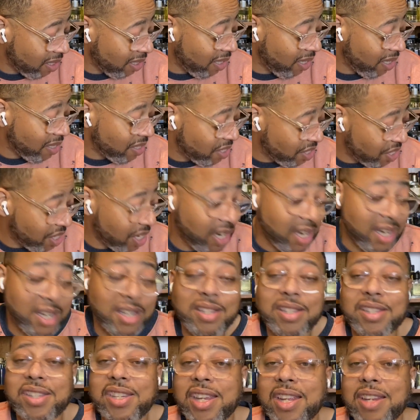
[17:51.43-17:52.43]
legit
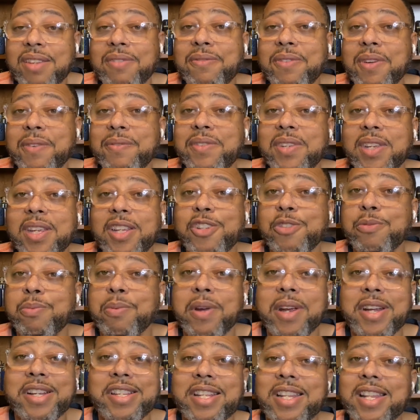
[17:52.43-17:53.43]
10, 15
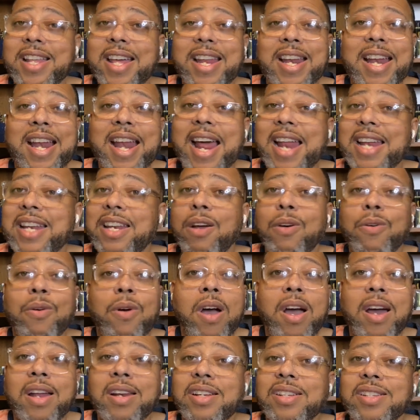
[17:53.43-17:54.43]
sprays of that, and I don't
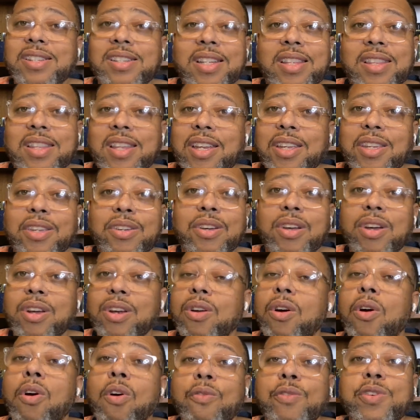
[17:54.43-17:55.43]
honestly think you're going
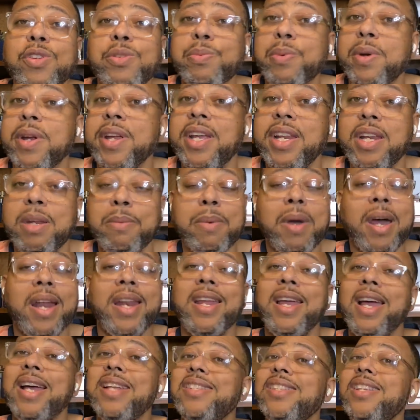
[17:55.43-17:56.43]
to overspray
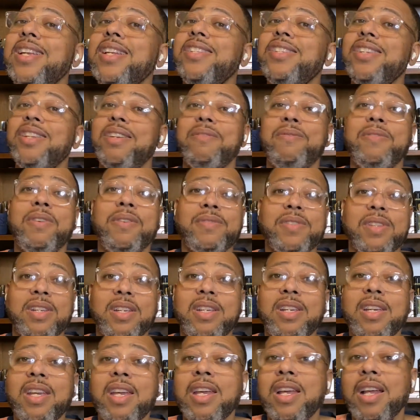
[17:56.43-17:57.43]
anybody. I said 10 or 15.
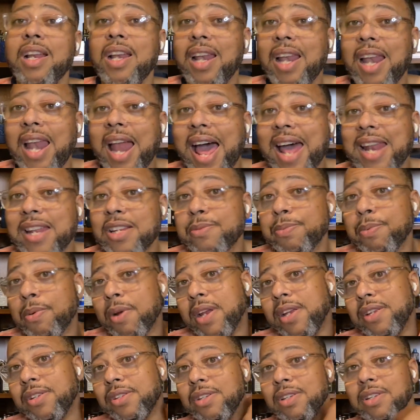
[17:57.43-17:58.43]
A lot of
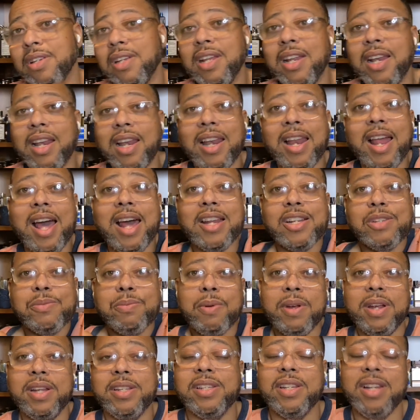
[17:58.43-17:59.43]
sprays. A lot of
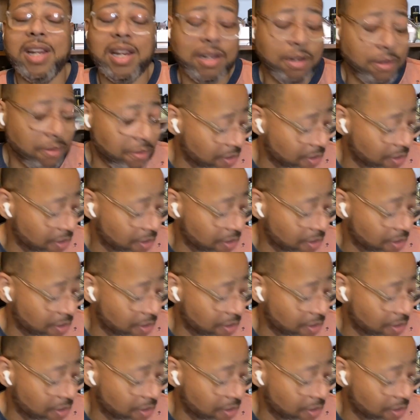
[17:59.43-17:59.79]
sprays. And I don't